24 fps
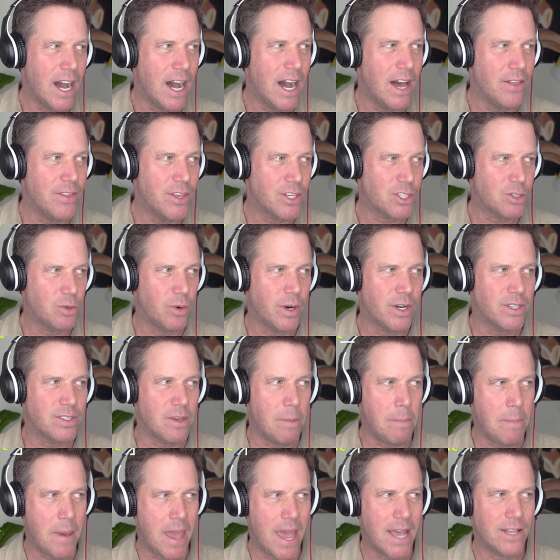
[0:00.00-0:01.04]
This one is a
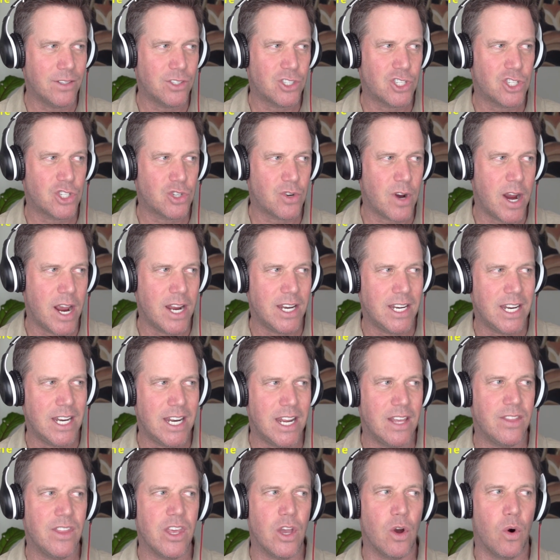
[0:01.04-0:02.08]
man stranded
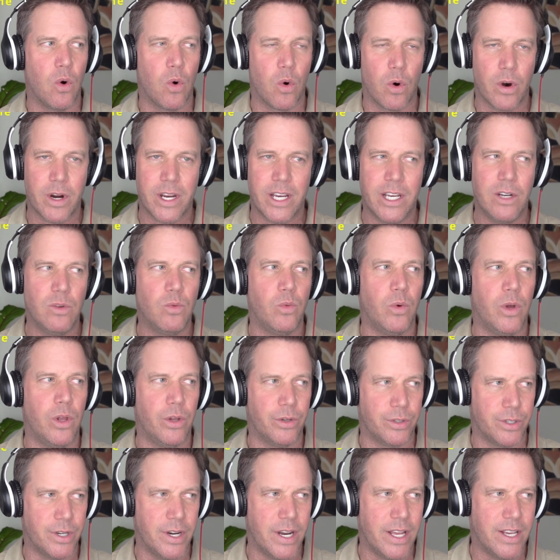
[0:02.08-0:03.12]
in the Oregon
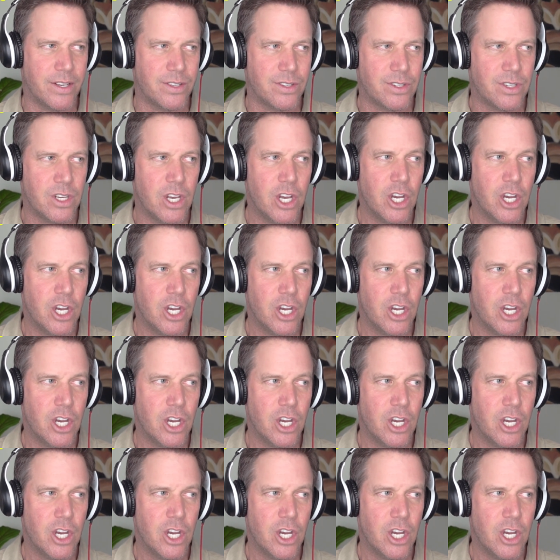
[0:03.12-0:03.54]
wilderness